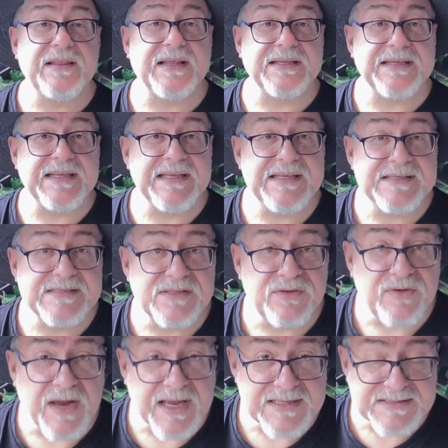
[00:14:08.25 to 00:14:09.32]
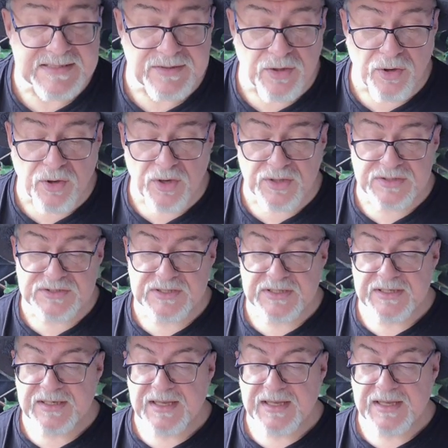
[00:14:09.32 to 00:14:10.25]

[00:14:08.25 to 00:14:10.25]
that is creating art,